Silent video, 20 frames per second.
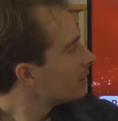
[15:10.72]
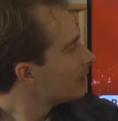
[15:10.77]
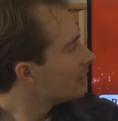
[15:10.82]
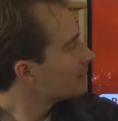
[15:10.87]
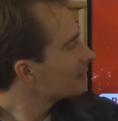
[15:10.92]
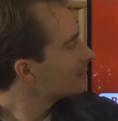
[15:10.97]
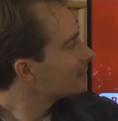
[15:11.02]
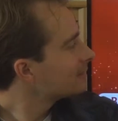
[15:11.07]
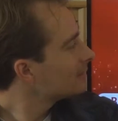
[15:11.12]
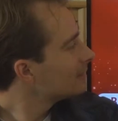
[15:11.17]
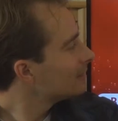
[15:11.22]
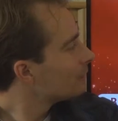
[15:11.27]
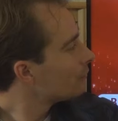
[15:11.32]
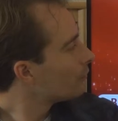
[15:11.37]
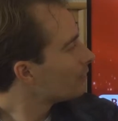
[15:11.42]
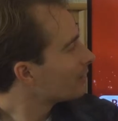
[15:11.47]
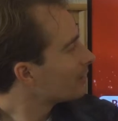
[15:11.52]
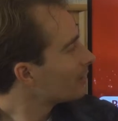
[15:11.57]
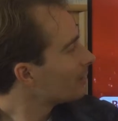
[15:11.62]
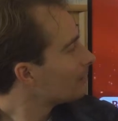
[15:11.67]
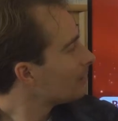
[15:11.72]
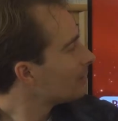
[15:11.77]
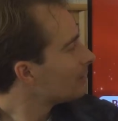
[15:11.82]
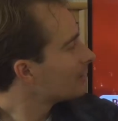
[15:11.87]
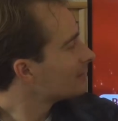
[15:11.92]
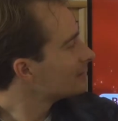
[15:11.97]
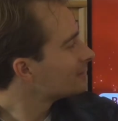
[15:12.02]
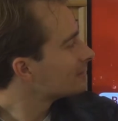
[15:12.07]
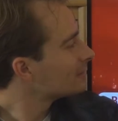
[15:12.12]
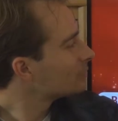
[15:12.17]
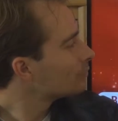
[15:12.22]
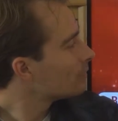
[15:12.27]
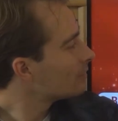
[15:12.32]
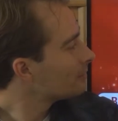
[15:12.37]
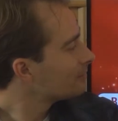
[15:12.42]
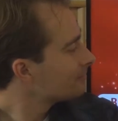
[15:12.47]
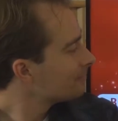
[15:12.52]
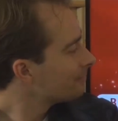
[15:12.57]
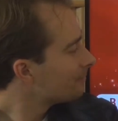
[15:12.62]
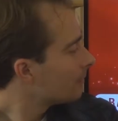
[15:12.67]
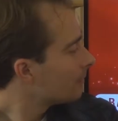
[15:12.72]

Let's see if we can play this one.